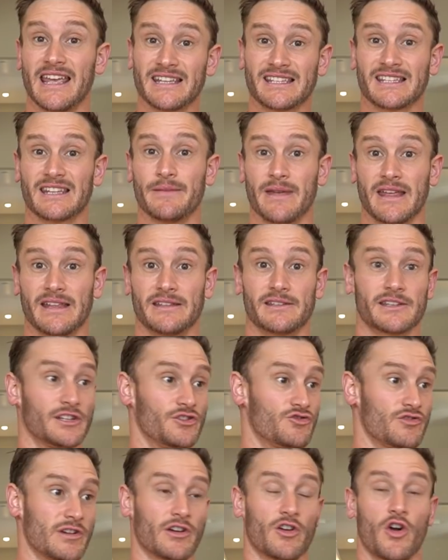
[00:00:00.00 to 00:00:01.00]
histamines
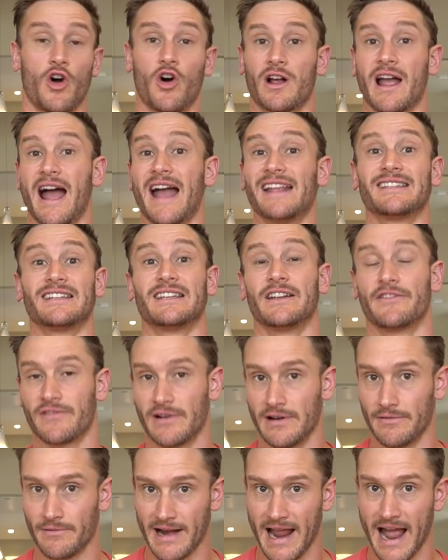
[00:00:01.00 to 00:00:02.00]
can trigger all kinds of
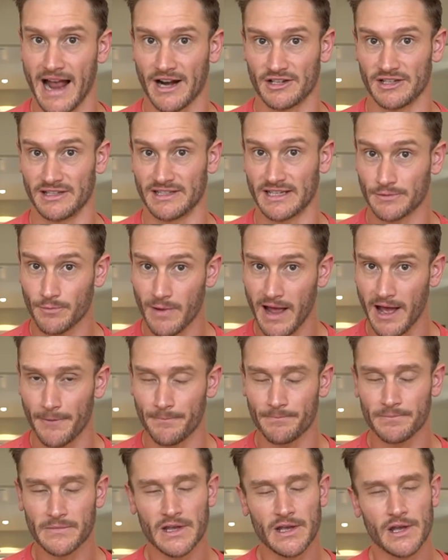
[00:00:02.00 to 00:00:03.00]
different reactions as
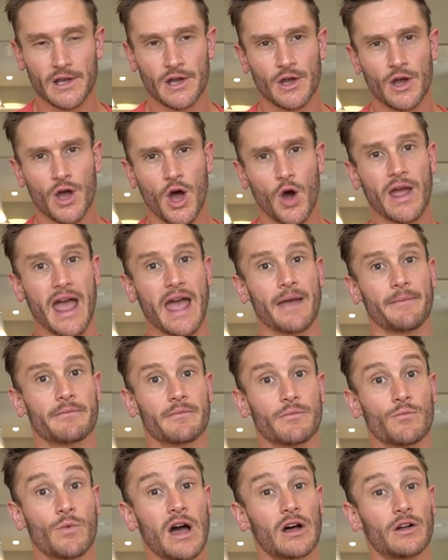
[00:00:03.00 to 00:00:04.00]
well. Okay,
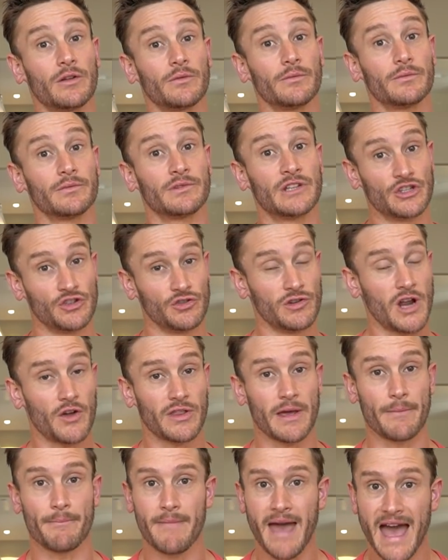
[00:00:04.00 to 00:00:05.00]
well, did you know
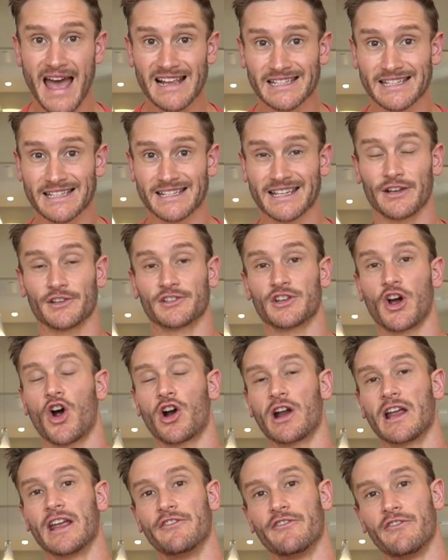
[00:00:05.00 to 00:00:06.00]
that mast cells
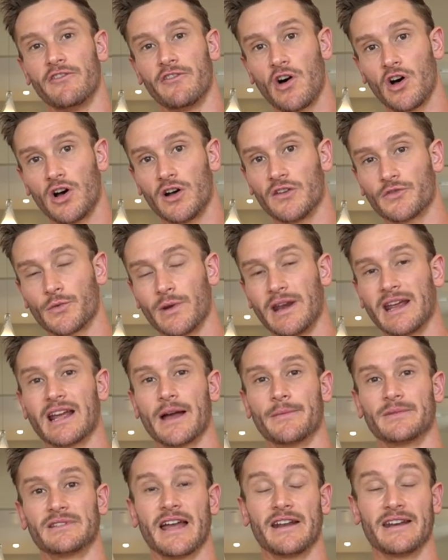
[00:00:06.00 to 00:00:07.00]
are involved when it
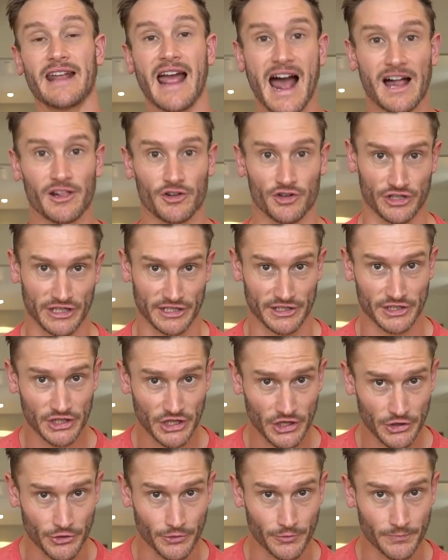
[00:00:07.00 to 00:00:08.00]
comes down to allergies
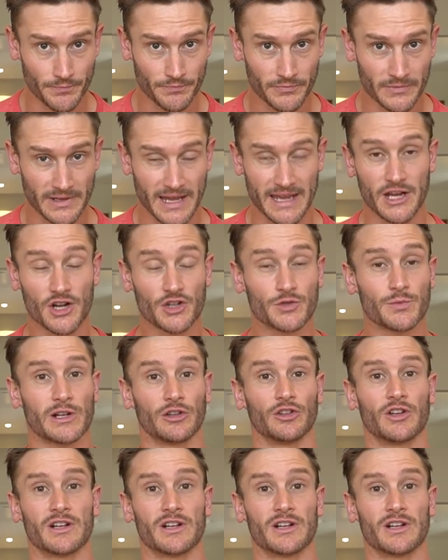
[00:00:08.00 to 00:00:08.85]
too? Okay, here's what it